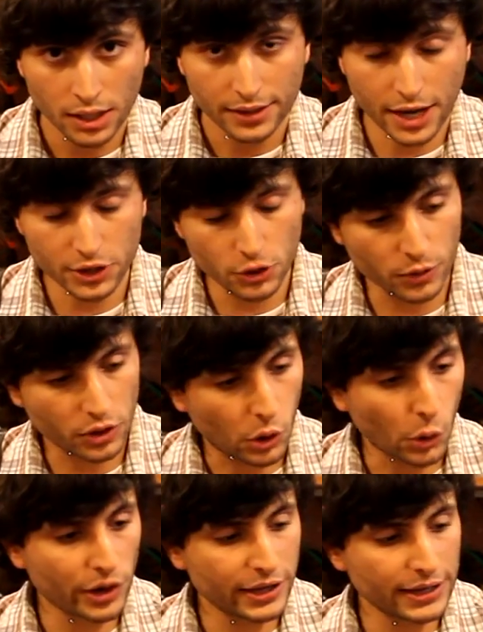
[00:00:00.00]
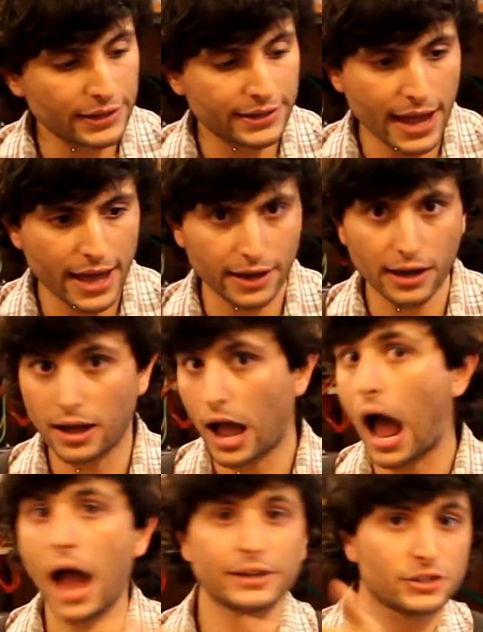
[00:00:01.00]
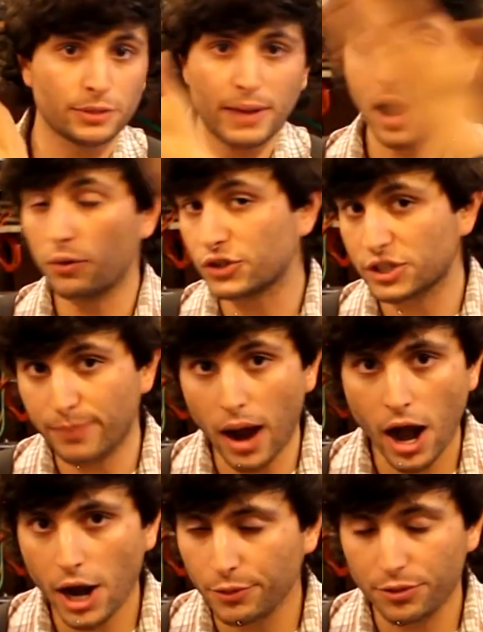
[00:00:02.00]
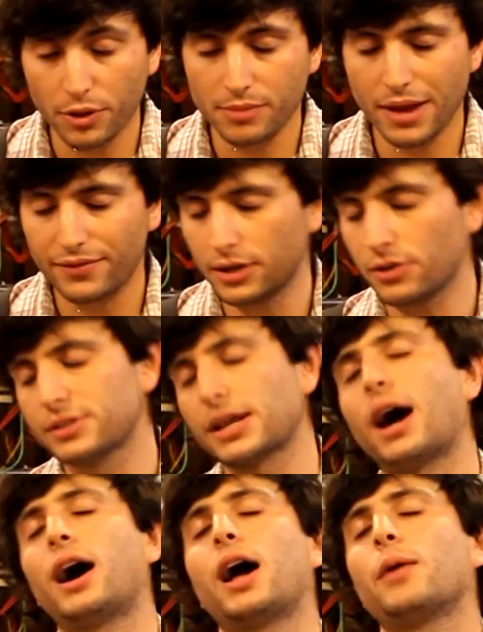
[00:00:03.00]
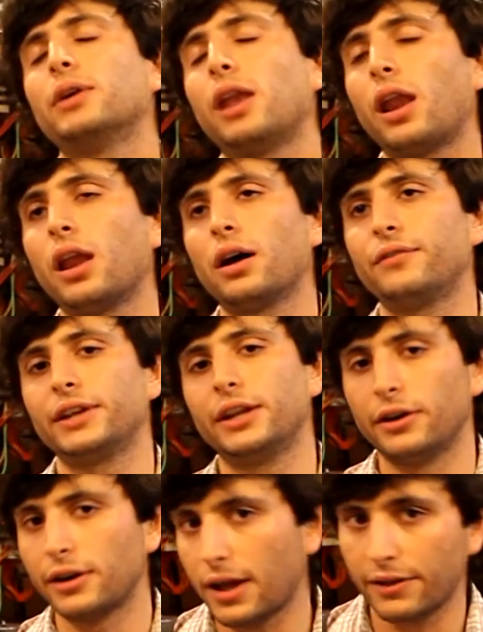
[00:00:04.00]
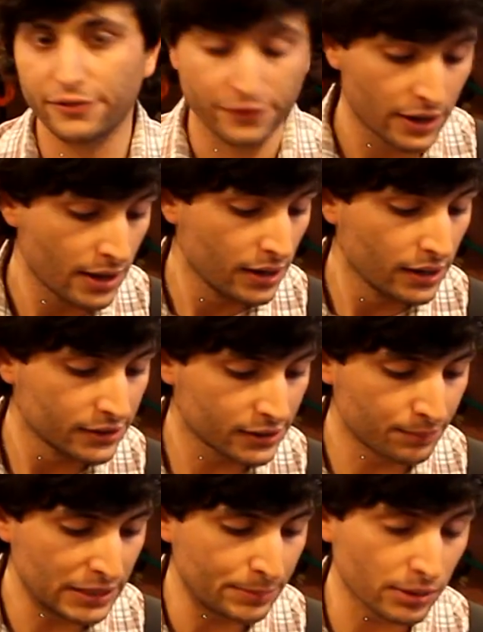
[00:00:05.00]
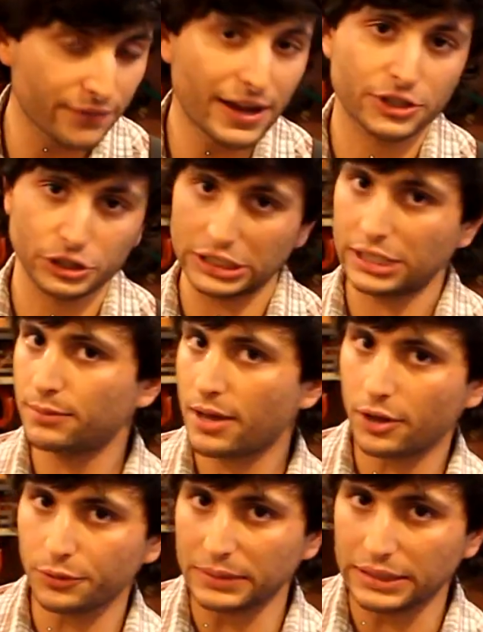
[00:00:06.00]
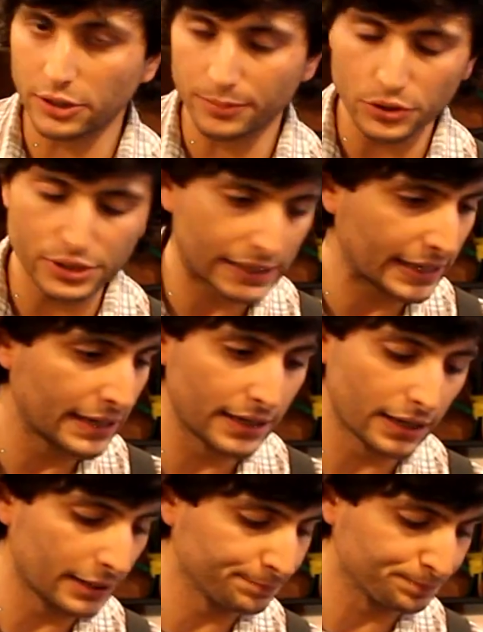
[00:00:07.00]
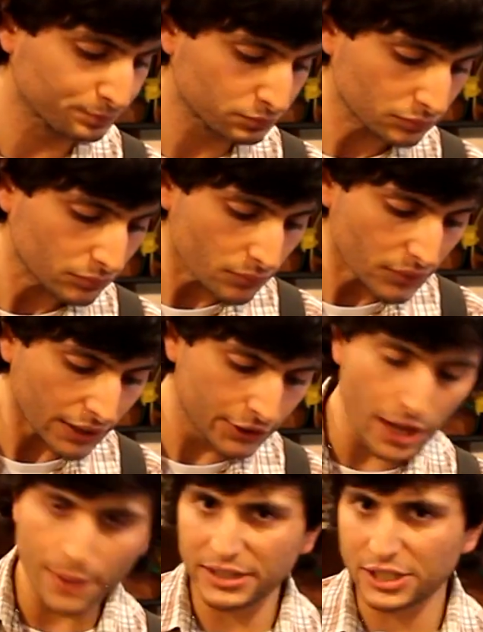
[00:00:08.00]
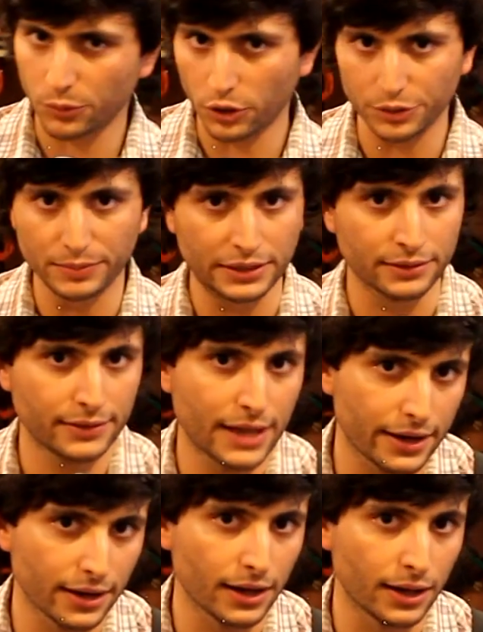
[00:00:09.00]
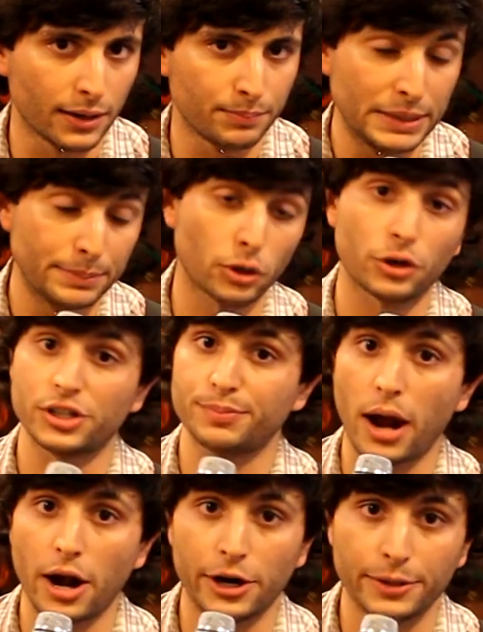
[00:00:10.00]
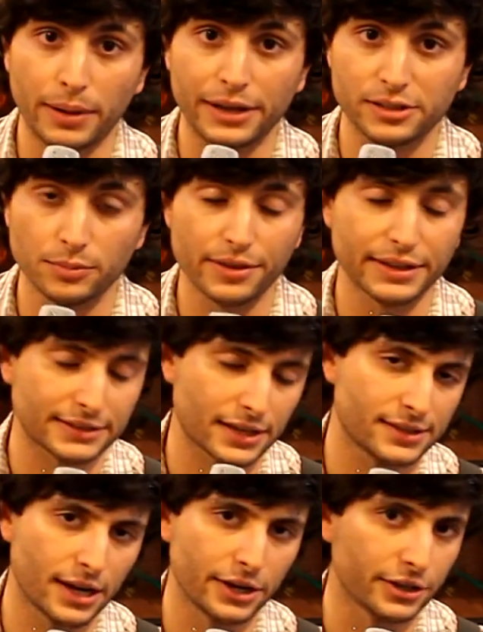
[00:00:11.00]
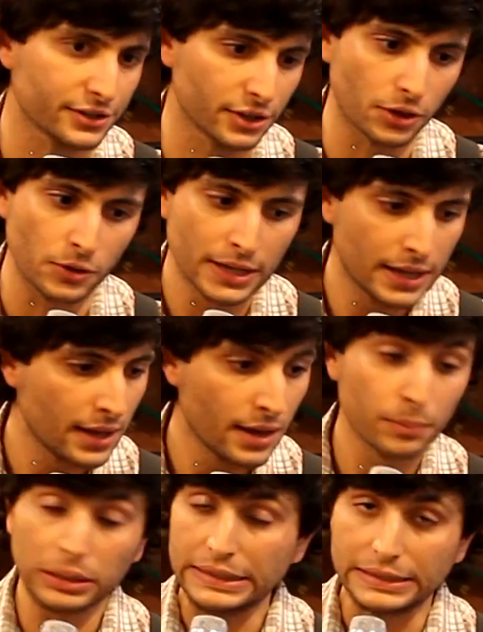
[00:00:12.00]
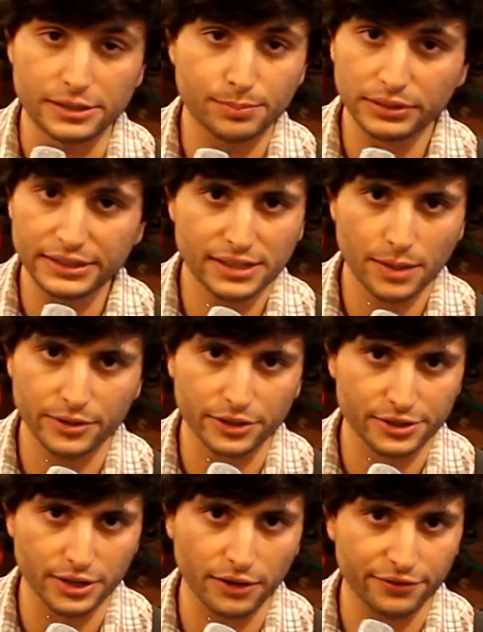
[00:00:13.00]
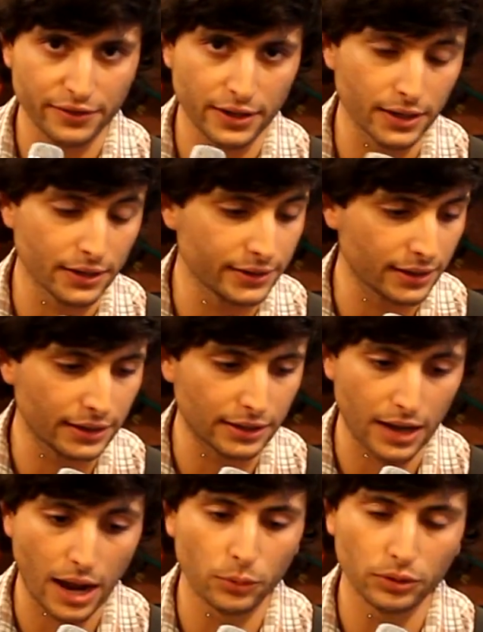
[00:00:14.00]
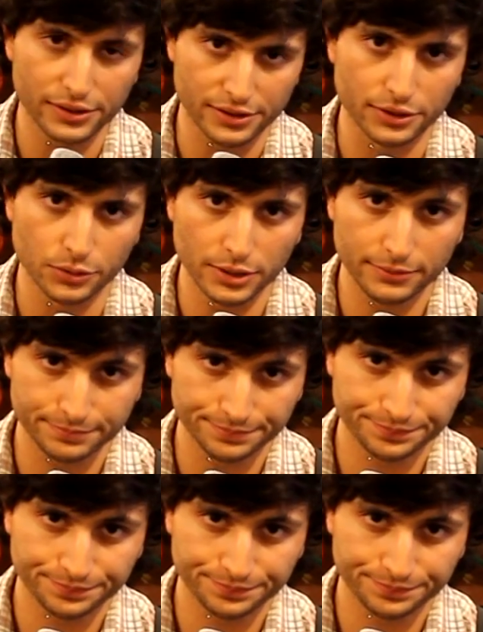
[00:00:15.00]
that you recorded that I somehow inspired with one of my videos, I would love to hear it. Some people have actually emailed me their music, and that means the world to me that people are inspired by some of the things I say here. So please send me your stuff, and I will listen to it.